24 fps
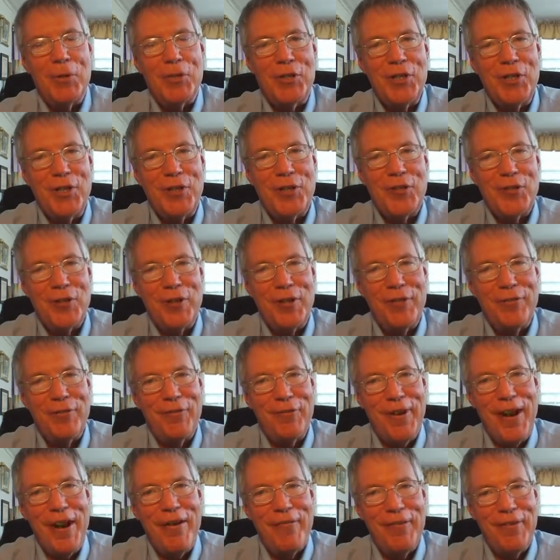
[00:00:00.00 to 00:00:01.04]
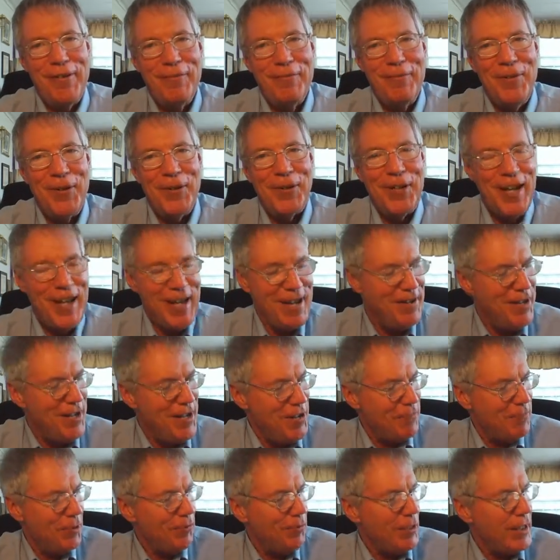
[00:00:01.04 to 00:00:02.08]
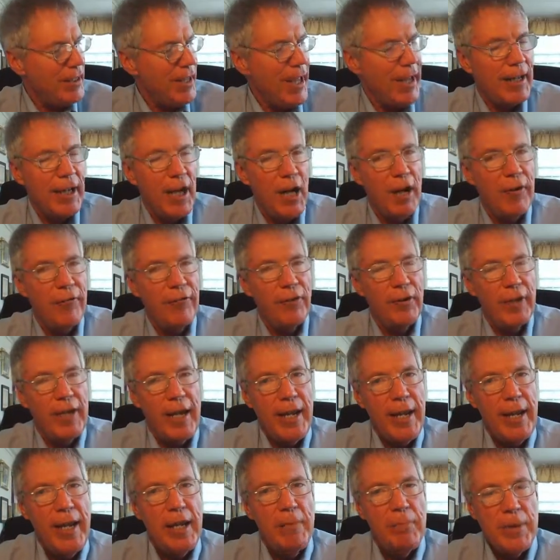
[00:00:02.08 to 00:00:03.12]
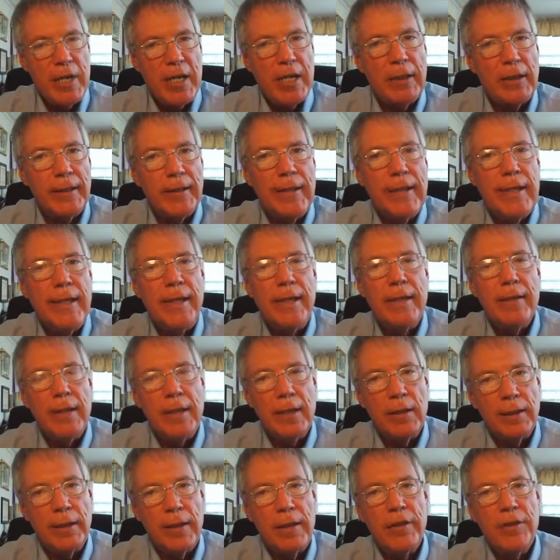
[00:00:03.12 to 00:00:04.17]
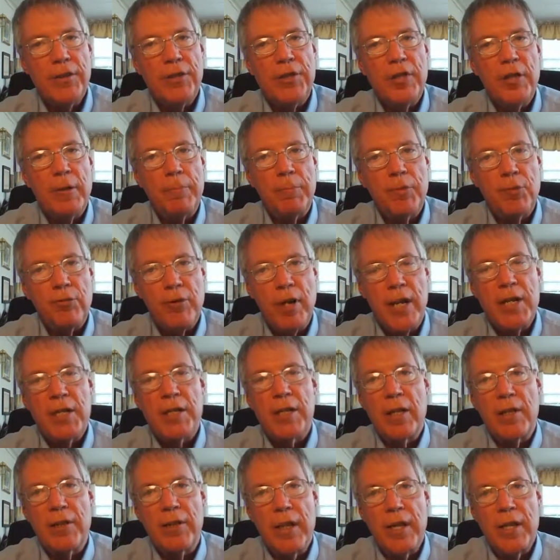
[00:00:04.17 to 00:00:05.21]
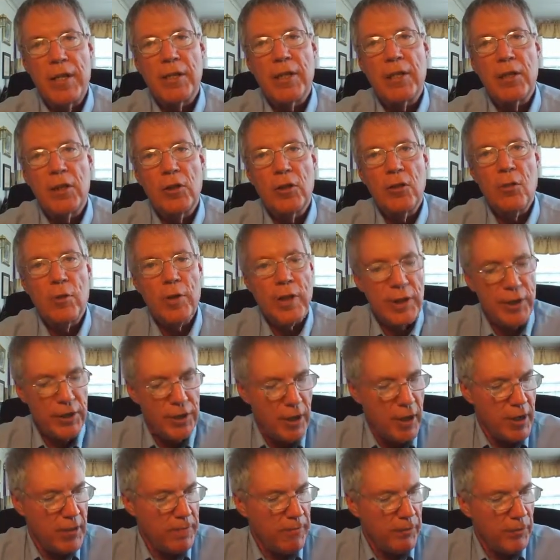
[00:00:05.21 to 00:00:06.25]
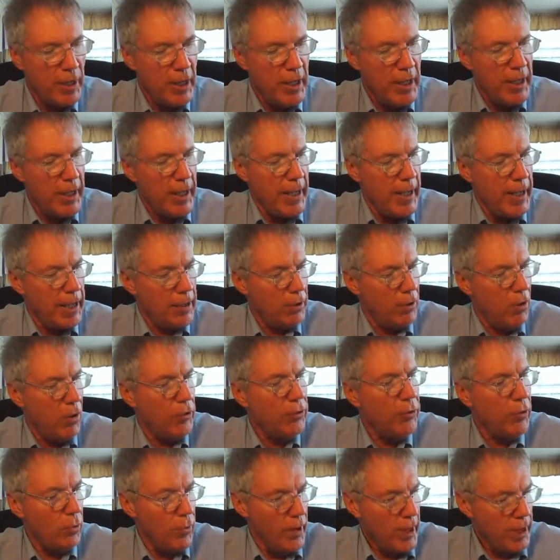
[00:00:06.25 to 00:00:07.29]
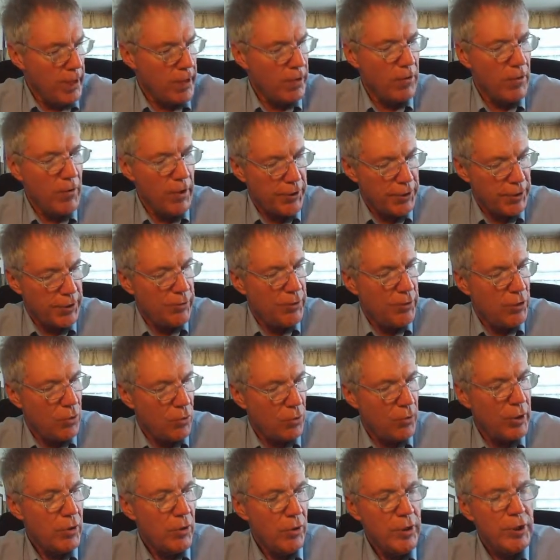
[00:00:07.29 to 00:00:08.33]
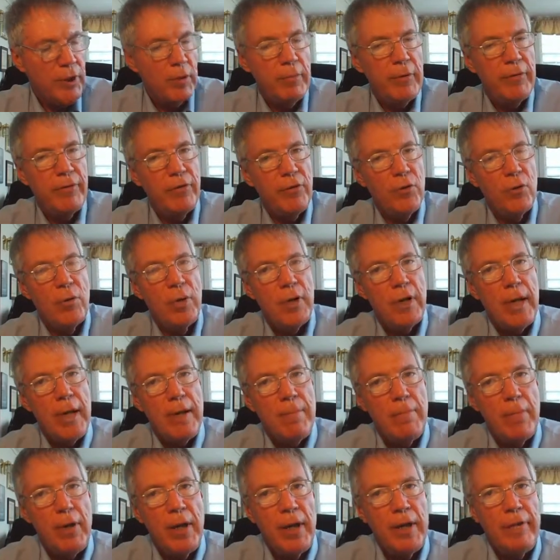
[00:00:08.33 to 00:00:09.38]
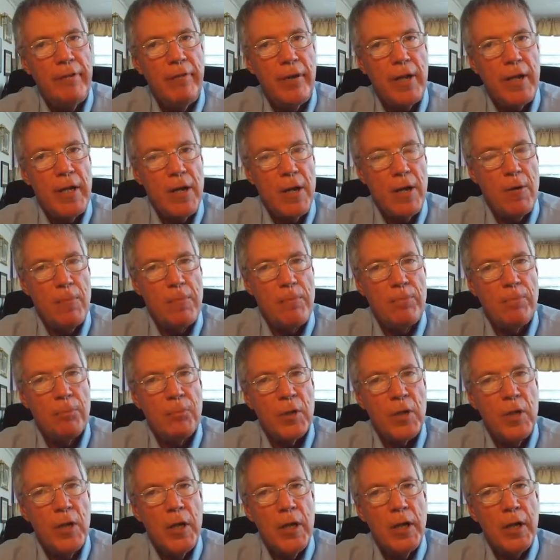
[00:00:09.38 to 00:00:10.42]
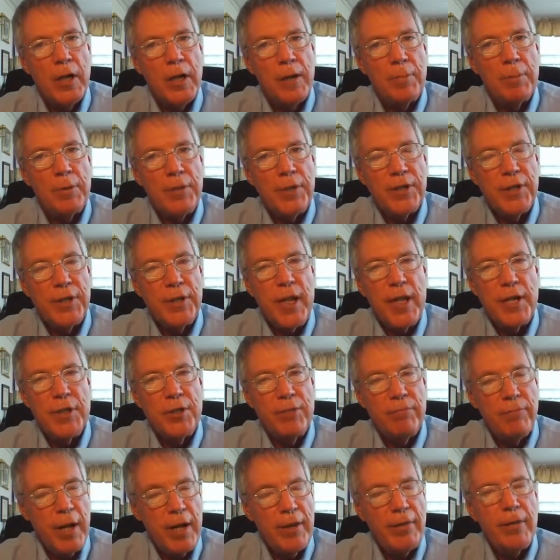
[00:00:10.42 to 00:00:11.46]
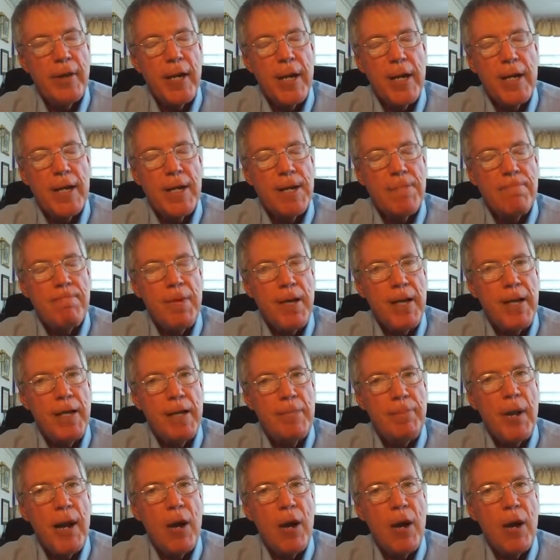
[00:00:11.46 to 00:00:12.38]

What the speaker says: mercy endureth forever. Okay, but read that carefully and be gleaning the leadership traits, the things that the Lord has done. And along the way here also, you are going to be viewing a video presentation, rather a